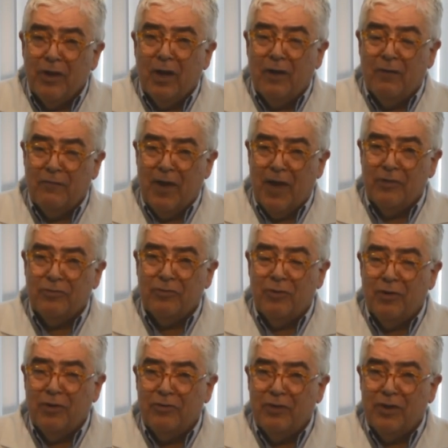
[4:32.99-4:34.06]
of
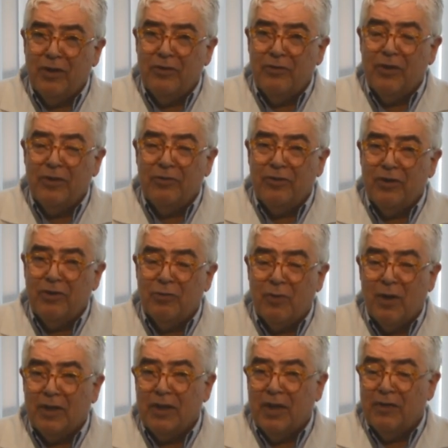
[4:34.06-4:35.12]
vascular disease seen
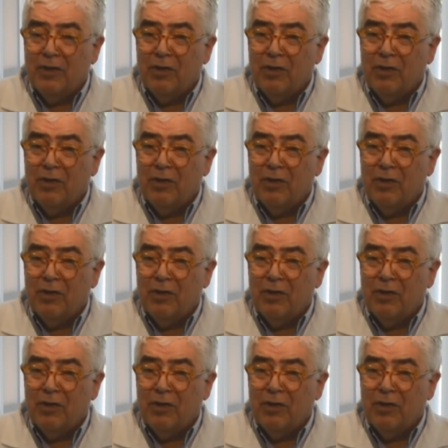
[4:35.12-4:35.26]
directly on